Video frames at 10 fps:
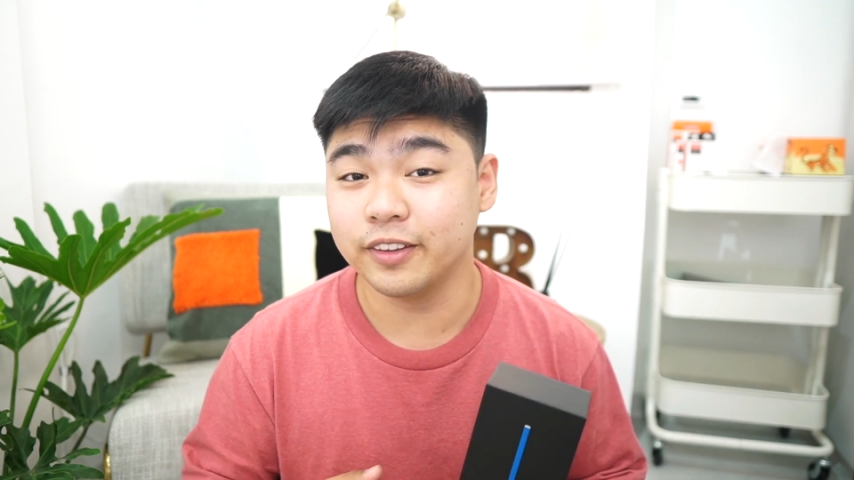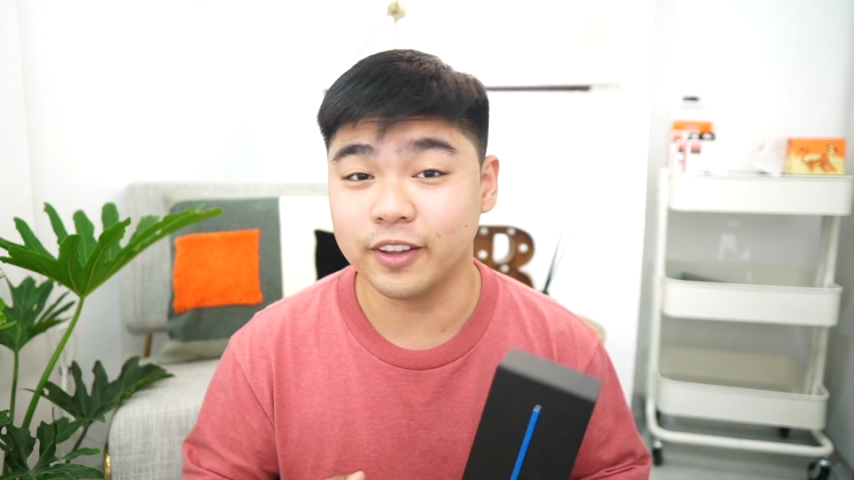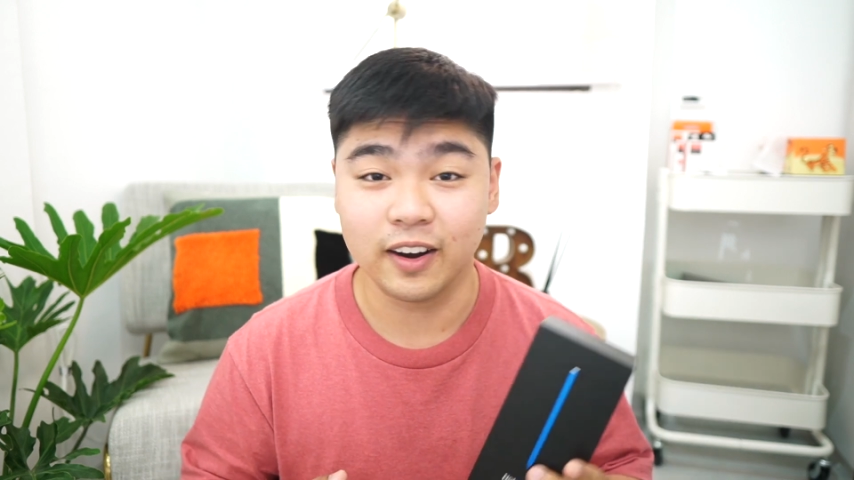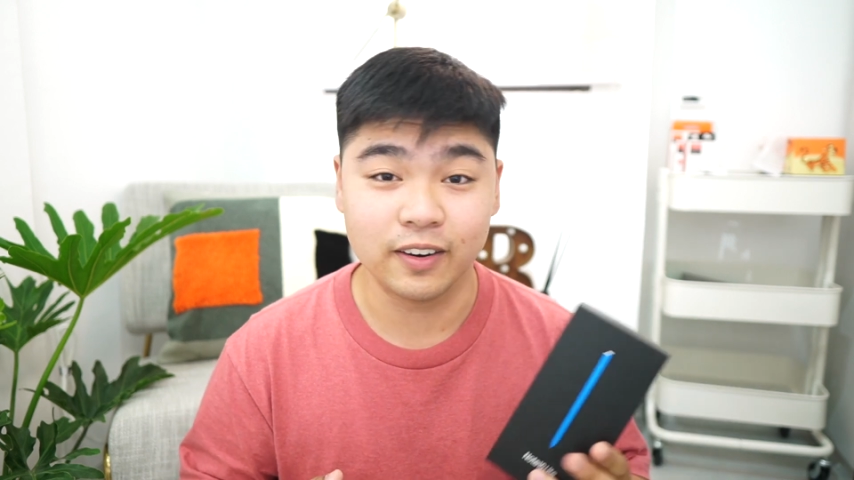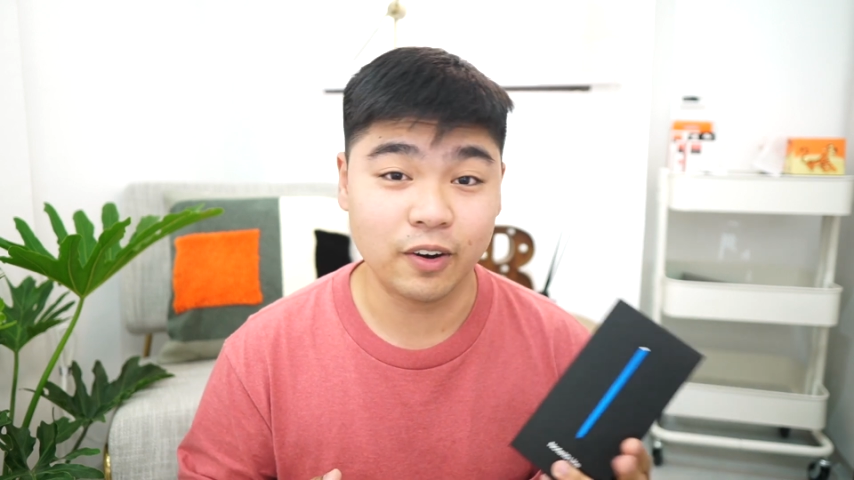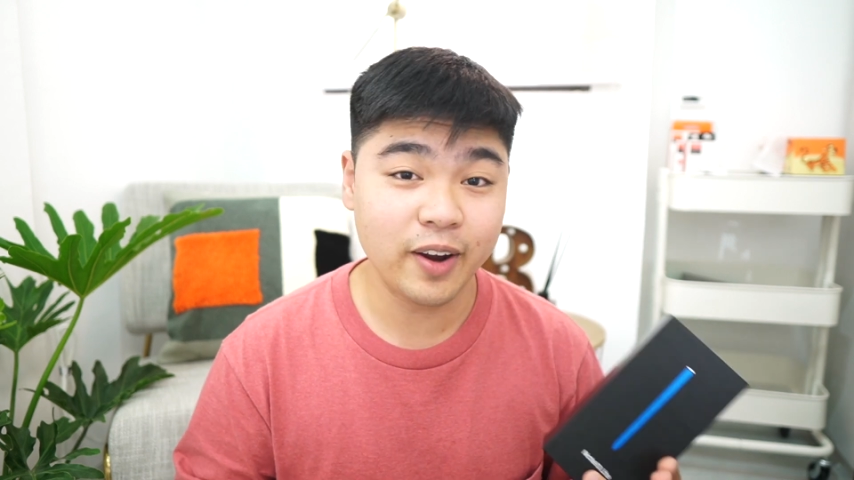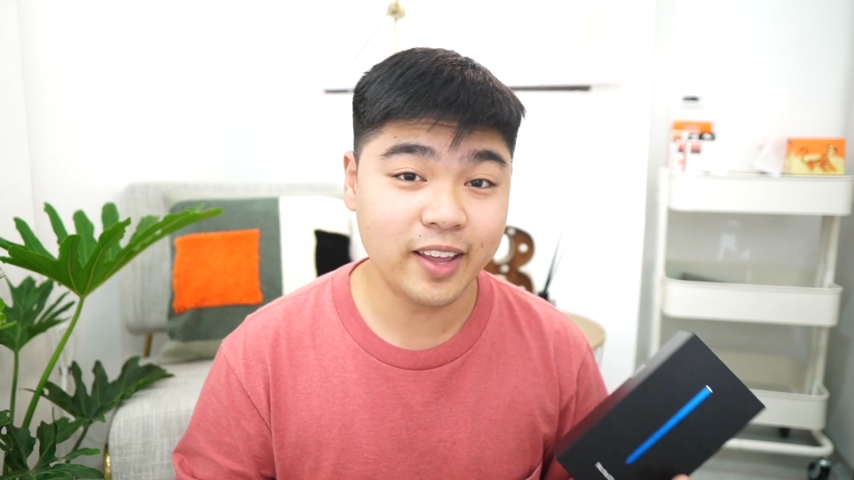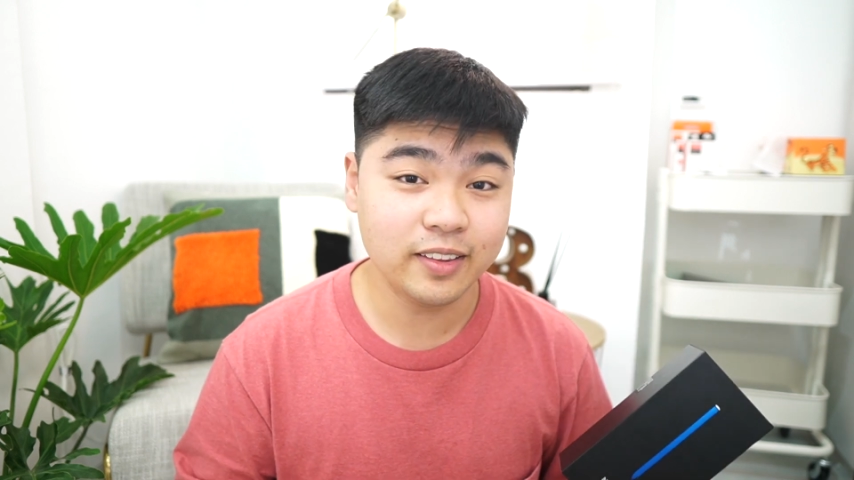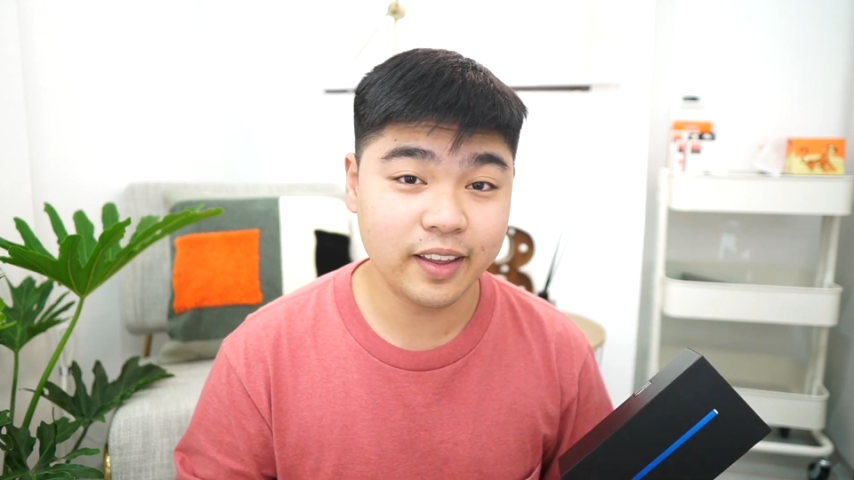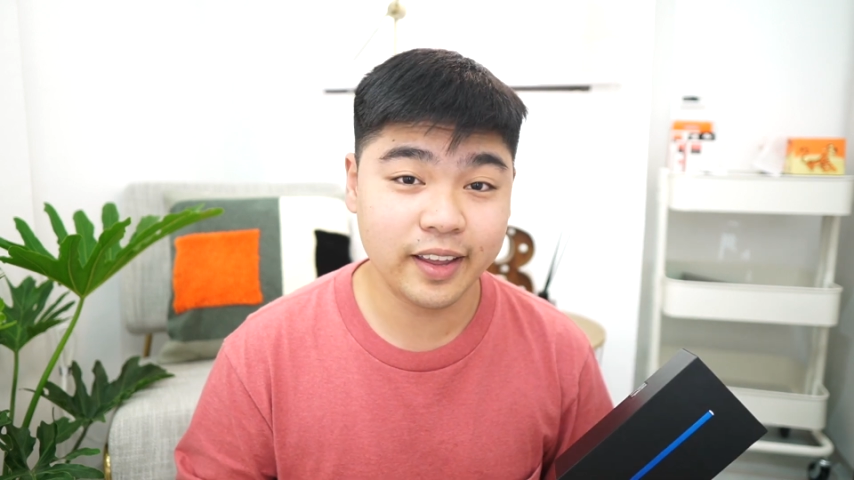the Aura
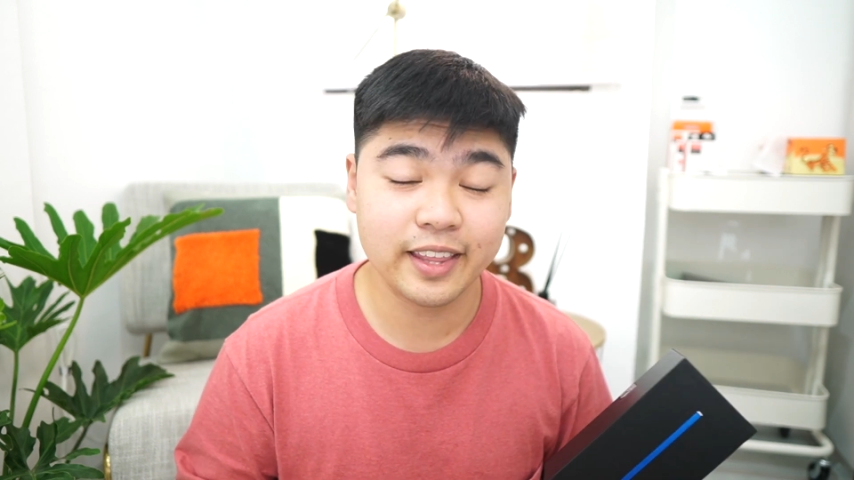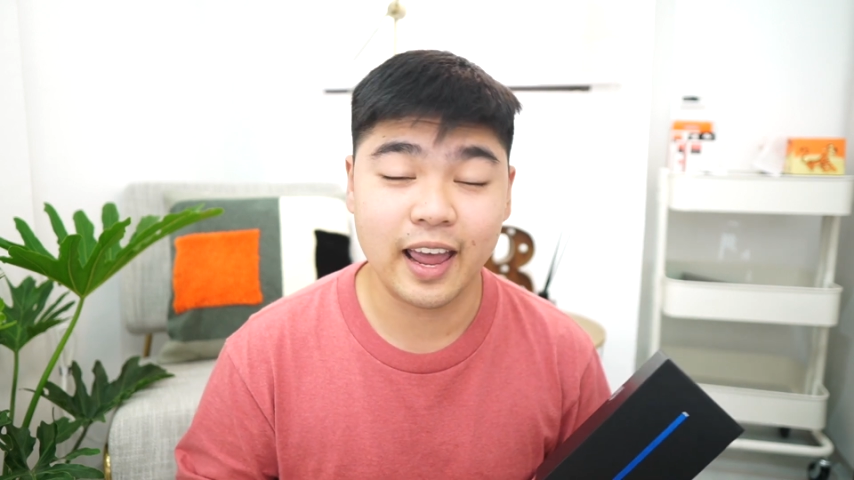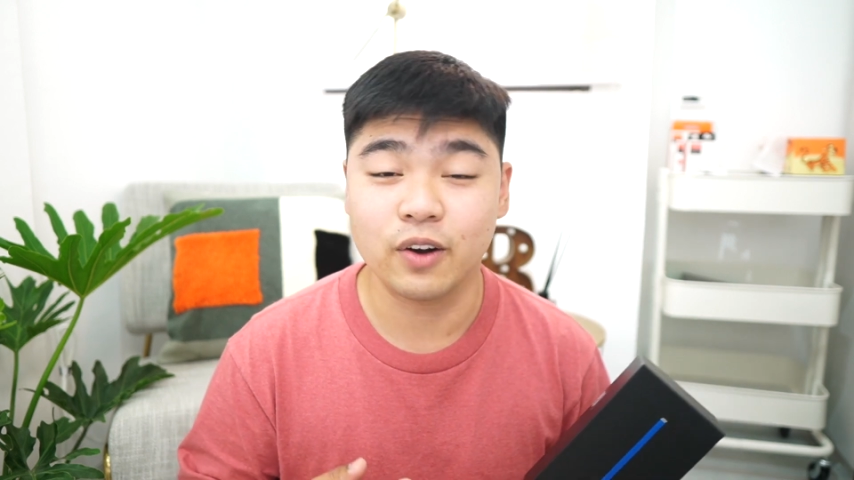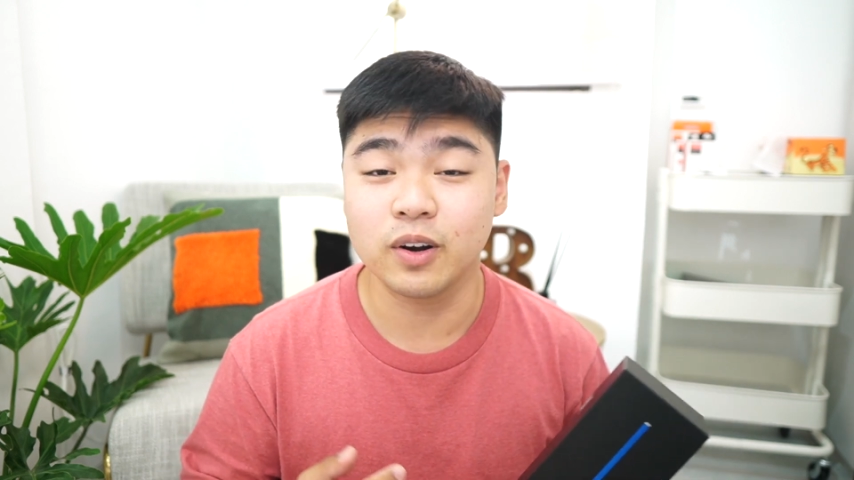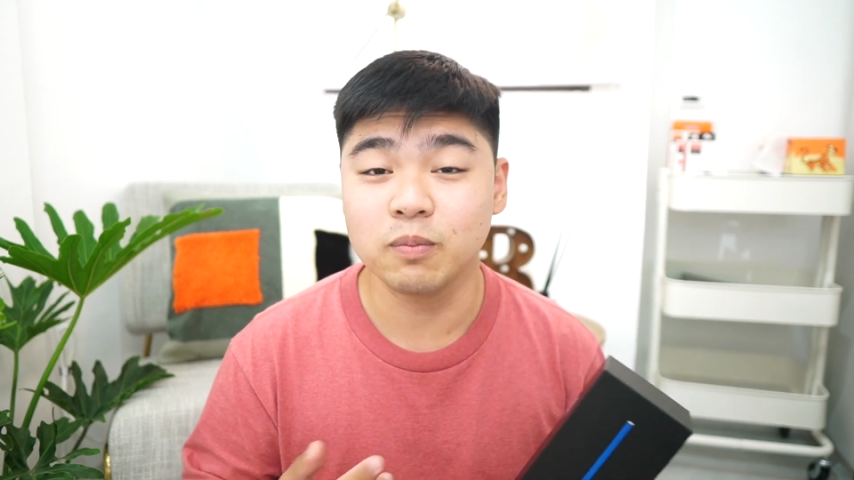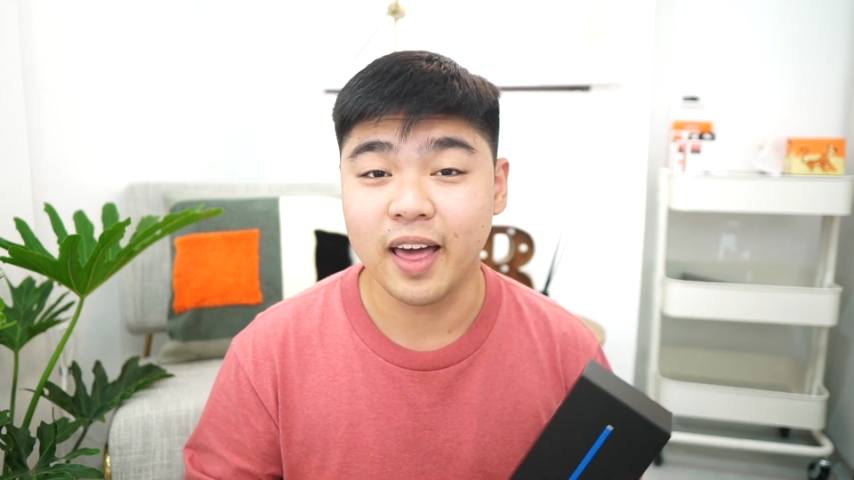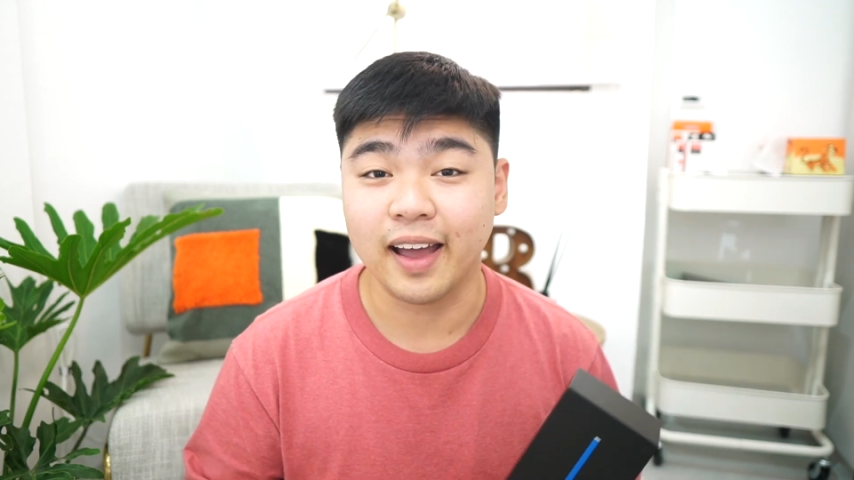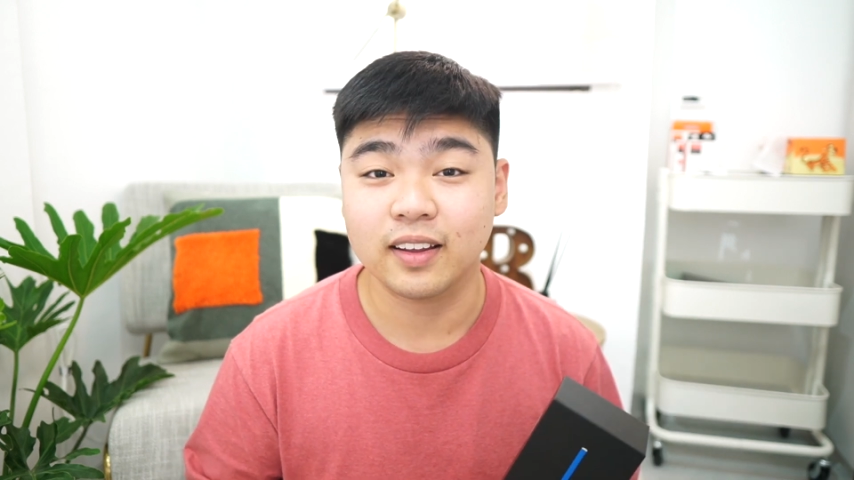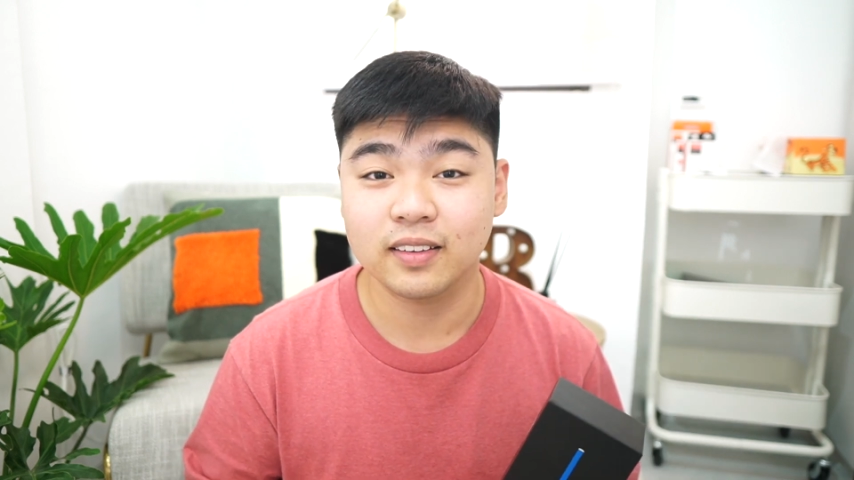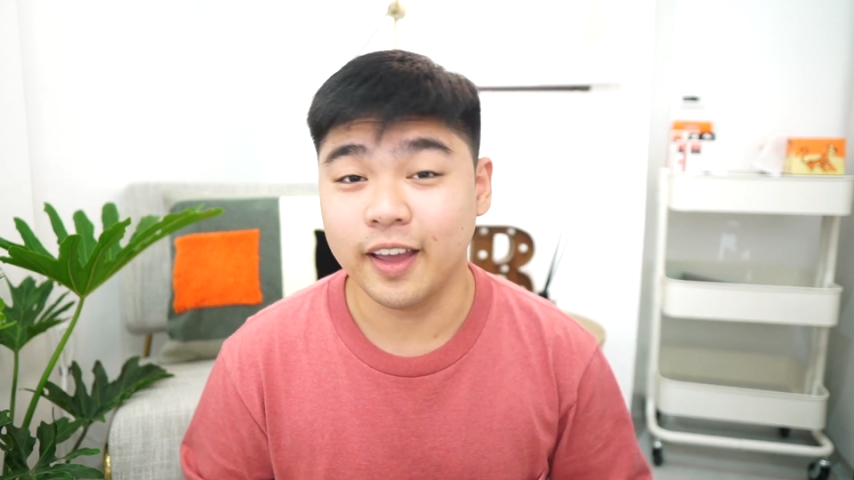Red and the Aura Black.